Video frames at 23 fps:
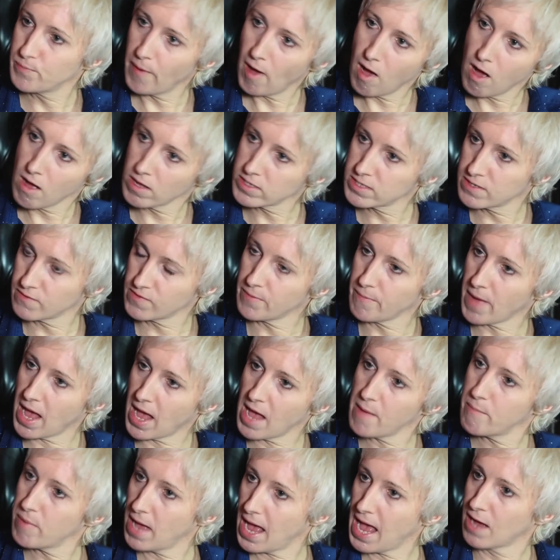parts of the
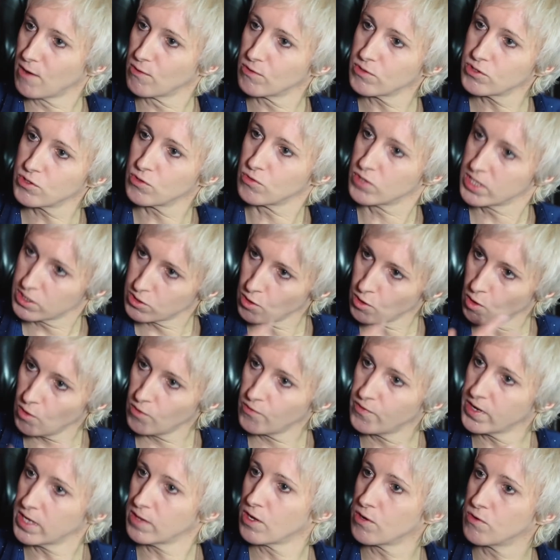map out, or
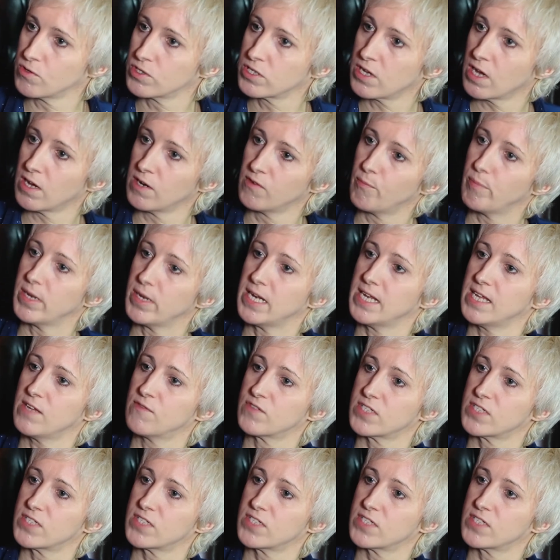dissolving those kind of belief